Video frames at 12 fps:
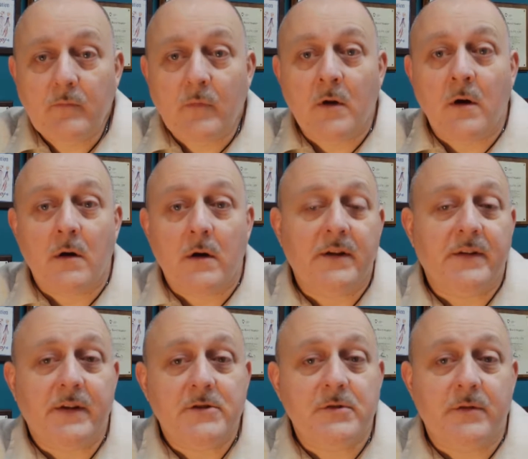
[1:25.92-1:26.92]

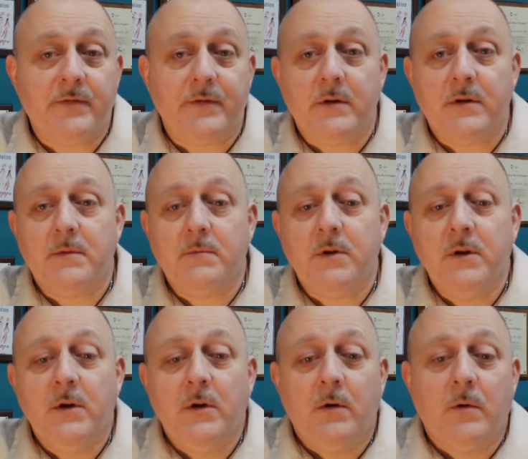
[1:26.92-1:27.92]
architectural firm
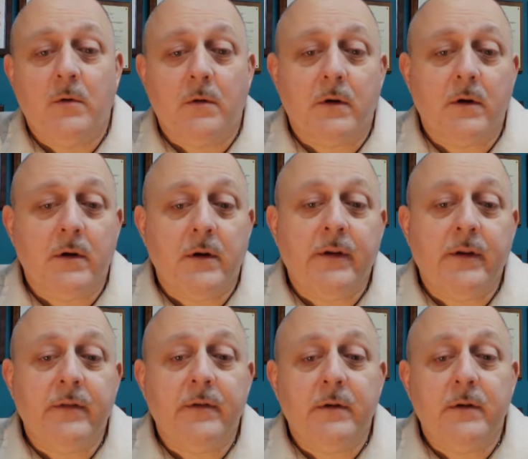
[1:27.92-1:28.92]
or
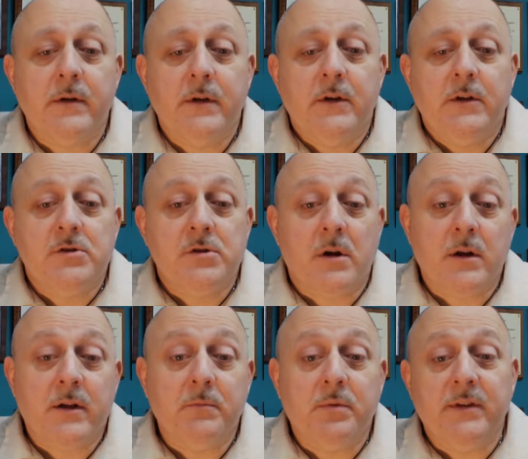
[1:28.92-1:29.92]
another draw a
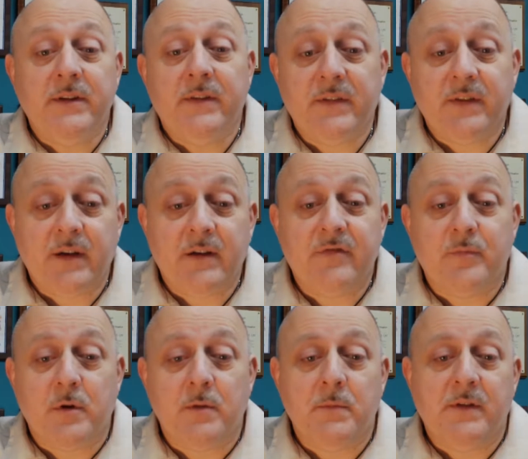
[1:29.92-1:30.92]
complete set of
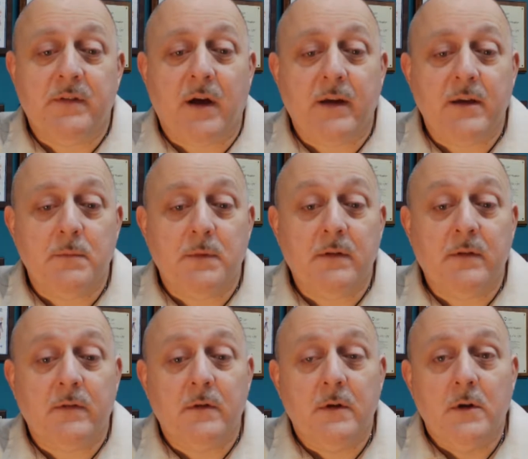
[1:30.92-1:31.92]
permit
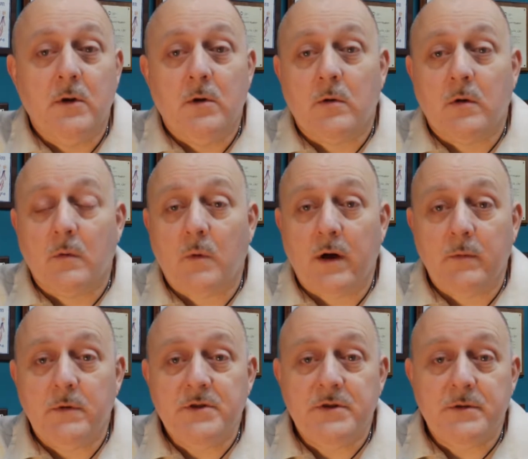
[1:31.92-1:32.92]
documents, or why
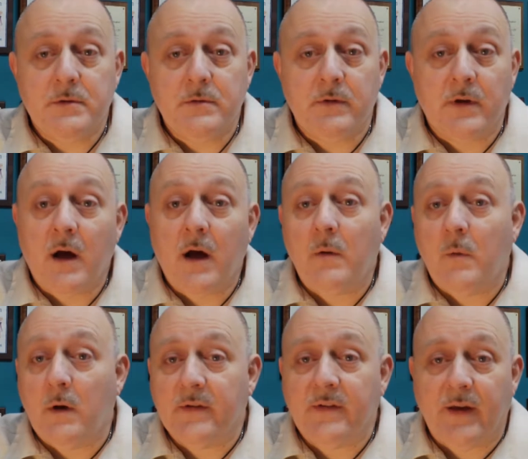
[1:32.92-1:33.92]
would you not
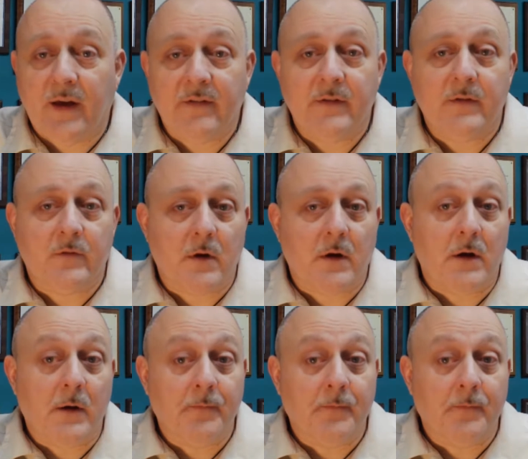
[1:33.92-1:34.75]
want to have us draw